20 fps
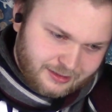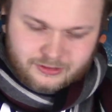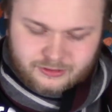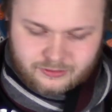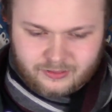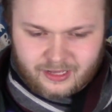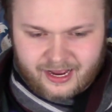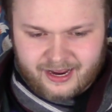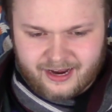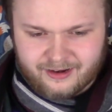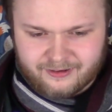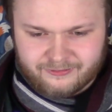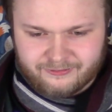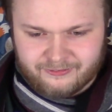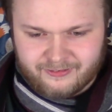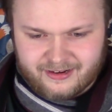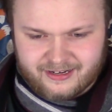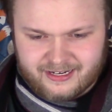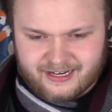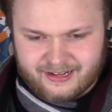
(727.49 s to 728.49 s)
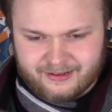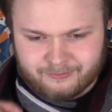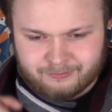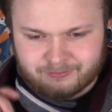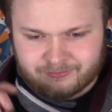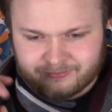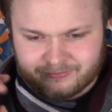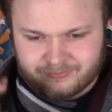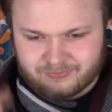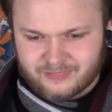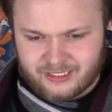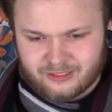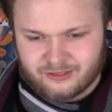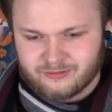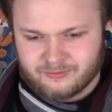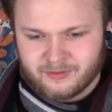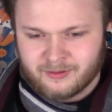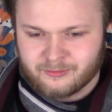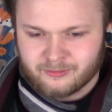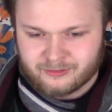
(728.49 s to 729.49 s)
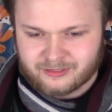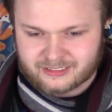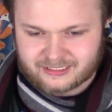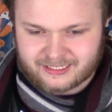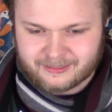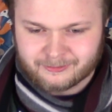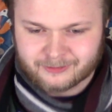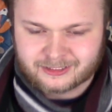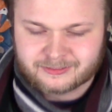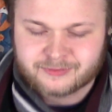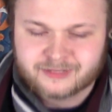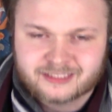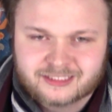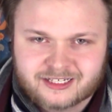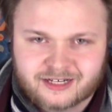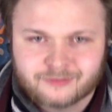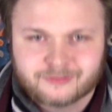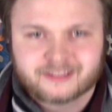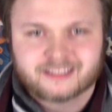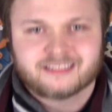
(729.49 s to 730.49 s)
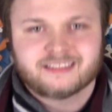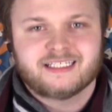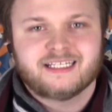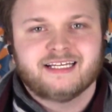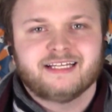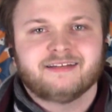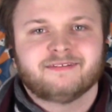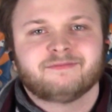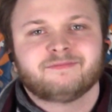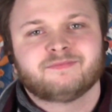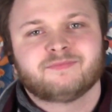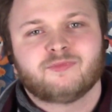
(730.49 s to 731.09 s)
So I had a friend named, I don't remember what his name was, but it started with a T.